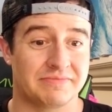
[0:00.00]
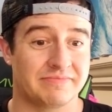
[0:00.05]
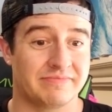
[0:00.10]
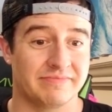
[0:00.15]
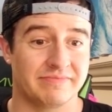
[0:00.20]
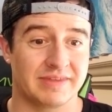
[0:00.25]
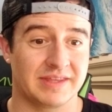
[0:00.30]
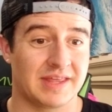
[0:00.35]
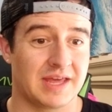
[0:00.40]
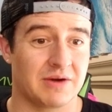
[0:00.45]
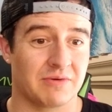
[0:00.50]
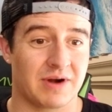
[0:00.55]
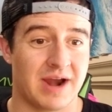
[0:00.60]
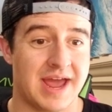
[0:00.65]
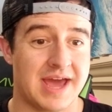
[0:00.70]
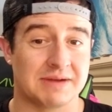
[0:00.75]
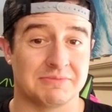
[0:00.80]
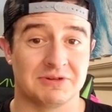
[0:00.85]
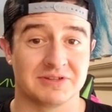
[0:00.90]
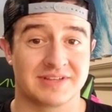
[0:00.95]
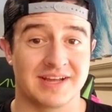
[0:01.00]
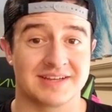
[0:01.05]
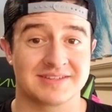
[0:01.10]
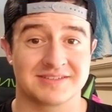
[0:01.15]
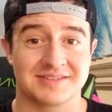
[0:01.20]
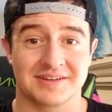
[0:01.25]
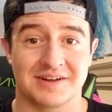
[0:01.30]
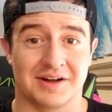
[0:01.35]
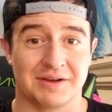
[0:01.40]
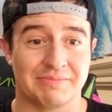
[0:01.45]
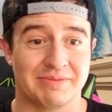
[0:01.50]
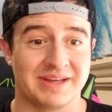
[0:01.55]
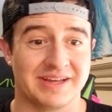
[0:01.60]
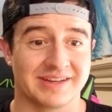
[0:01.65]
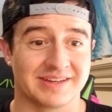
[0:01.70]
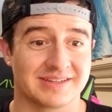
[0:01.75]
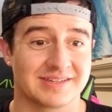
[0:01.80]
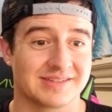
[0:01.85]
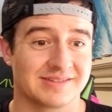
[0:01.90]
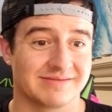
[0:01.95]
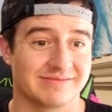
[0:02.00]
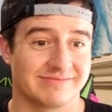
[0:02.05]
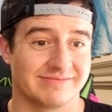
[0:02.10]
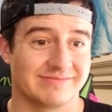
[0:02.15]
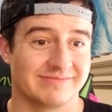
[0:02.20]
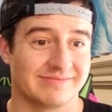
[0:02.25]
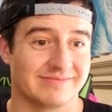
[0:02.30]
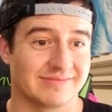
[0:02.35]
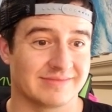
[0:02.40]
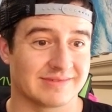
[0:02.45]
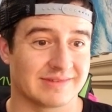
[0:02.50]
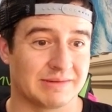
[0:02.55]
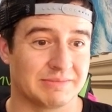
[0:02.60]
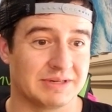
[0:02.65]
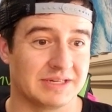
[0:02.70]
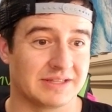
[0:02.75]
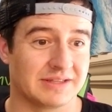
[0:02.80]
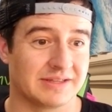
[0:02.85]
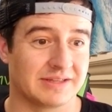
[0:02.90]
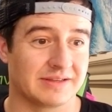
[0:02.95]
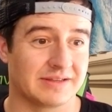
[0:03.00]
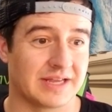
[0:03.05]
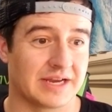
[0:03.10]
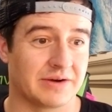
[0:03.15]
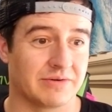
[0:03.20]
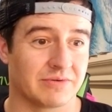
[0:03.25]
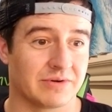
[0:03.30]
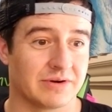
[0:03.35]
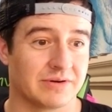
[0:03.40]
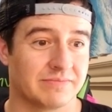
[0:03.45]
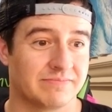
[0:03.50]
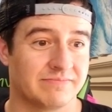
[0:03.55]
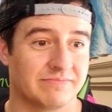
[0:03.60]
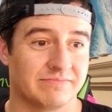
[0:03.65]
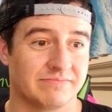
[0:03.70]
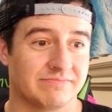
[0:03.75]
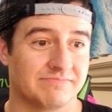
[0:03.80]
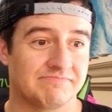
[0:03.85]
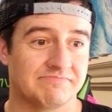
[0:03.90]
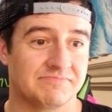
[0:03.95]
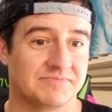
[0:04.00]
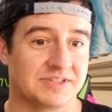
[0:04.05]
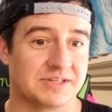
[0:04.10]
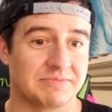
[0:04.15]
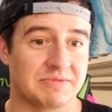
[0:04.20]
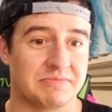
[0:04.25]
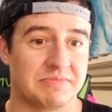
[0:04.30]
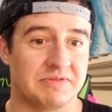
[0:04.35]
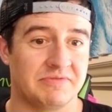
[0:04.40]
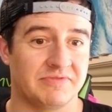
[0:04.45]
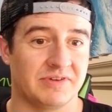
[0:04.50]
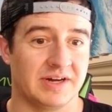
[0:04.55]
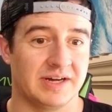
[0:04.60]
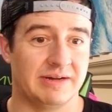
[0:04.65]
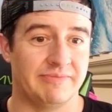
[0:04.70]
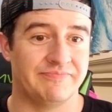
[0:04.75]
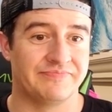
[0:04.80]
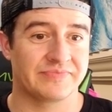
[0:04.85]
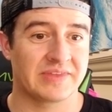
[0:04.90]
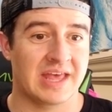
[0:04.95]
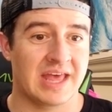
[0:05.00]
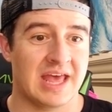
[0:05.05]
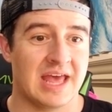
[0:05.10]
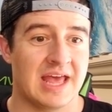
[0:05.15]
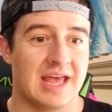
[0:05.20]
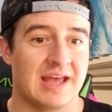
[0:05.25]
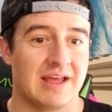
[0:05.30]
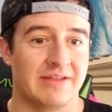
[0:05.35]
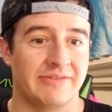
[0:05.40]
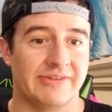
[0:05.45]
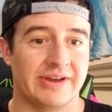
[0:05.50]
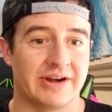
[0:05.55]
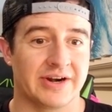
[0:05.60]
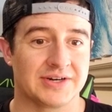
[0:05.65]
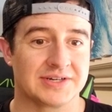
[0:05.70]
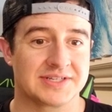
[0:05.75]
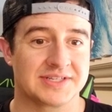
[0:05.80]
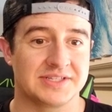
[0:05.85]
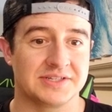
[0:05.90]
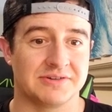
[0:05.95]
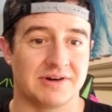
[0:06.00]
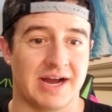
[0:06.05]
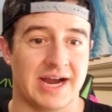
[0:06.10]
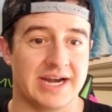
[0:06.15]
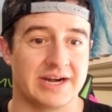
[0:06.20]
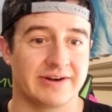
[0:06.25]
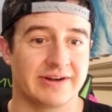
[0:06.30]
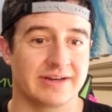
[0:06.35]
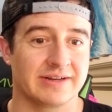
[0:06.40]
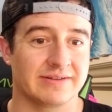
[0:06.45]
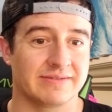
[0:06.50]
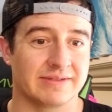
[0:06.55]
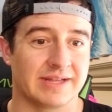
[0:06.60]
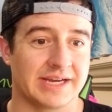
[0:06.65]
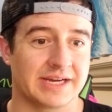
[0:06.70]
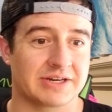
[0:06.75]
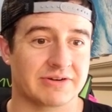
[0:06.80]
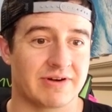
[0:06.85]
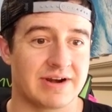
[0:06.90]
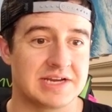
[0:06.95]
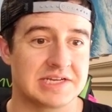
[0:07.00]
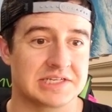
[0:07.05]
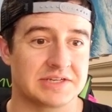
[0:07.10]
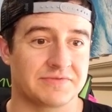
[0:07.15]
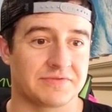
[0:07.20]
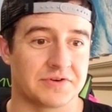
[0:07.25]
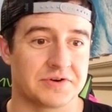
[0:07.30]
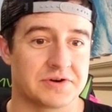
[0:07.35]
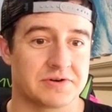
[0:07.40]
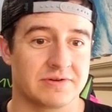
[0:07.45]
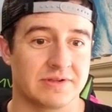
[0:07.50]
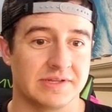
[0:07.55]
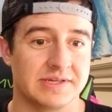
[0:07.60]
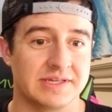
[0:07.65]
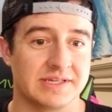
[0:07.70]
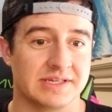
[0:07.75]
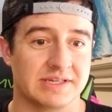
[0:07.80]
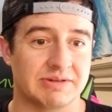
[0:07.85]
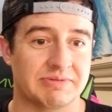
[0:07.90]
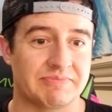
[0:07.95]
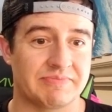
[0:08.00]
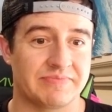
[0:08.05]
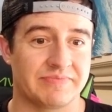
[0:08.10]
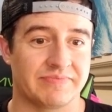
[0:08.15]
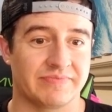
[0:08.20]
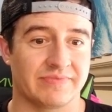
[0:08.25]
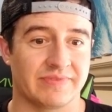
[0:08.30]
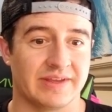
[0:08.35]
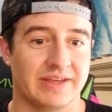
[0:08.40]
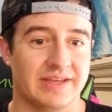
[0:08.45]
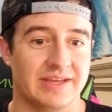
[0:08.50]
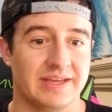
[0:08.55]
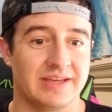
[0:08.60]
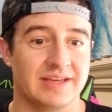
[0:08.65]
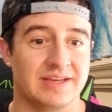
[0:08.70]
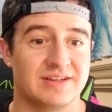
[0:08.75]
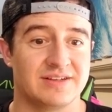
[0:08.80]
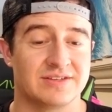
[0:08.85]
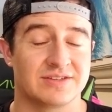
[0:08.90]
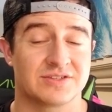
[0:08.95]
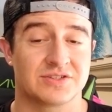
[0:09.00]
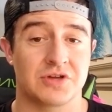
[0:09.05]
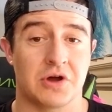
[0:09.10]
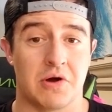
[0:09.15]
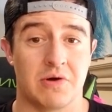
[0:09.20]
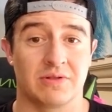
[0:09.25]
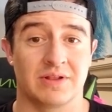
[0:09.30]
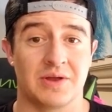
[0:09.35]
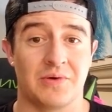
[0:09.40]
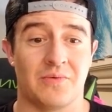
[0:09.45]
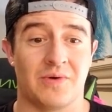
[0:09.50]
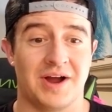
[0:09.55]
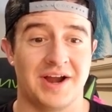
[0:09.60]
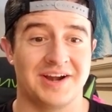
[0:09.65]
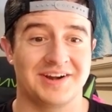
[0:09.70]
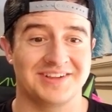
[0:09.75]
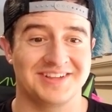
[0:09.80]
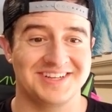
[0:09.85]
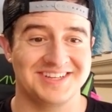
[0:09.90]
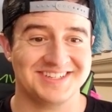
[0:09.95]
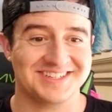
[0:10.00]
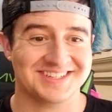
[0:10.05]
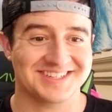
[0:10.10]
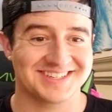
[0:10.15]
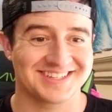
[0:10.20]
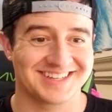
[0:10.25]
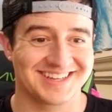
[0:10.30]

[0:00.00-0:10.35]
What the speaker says: they were animal testing on pigs, but they seemed to be fine. They are still hiring like crazy for Neuralink. It is totally wireless.